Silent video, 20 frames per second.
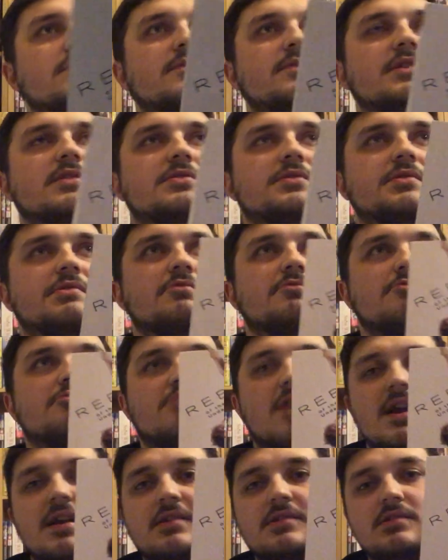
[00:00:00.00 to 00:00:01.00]
of this
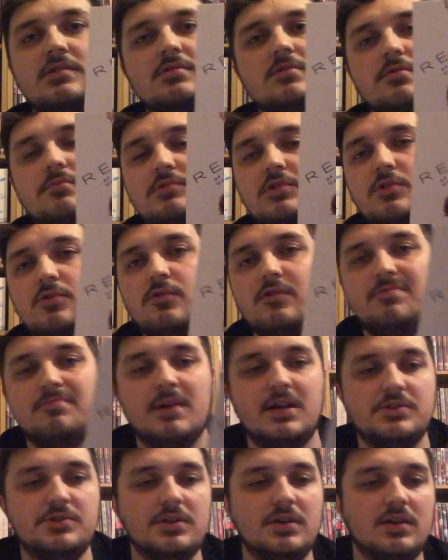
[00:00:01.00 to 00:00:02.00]
rank system to do with
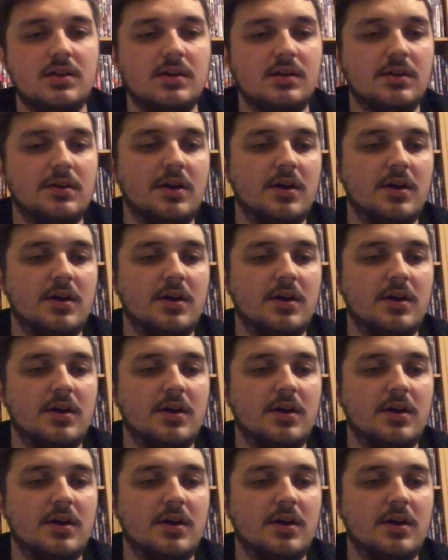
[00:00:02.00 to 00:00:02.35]
magic.